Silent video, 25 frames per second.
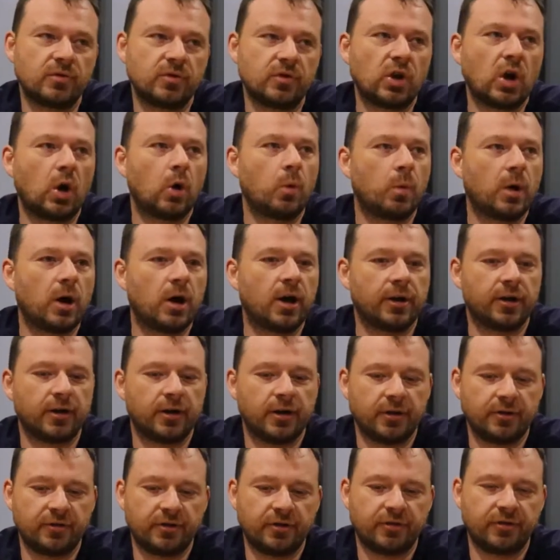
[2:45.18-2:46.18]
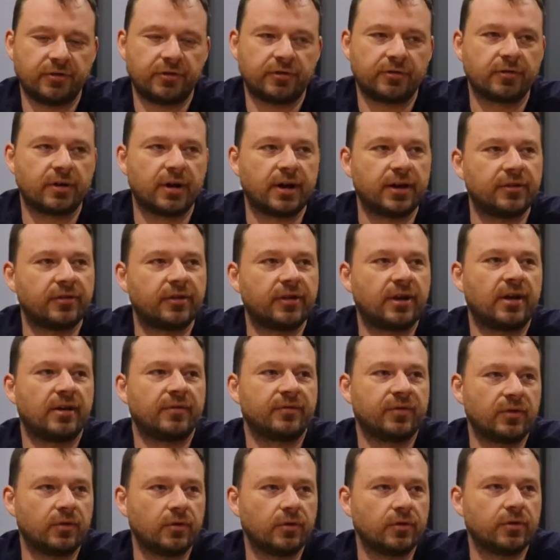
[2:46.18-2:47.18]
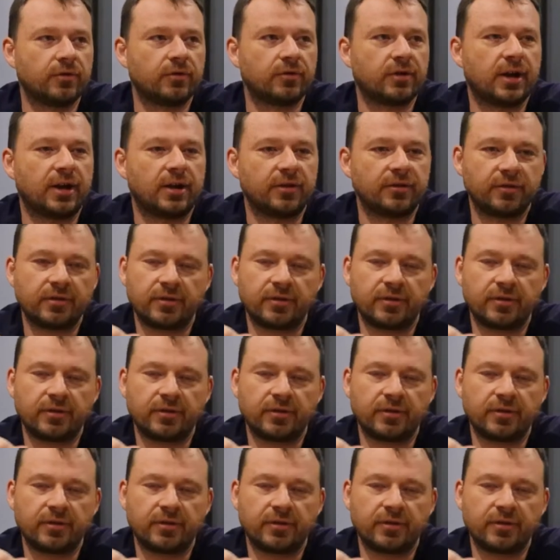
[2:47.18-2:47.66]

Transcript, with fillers: no water; it just drains off into a drain.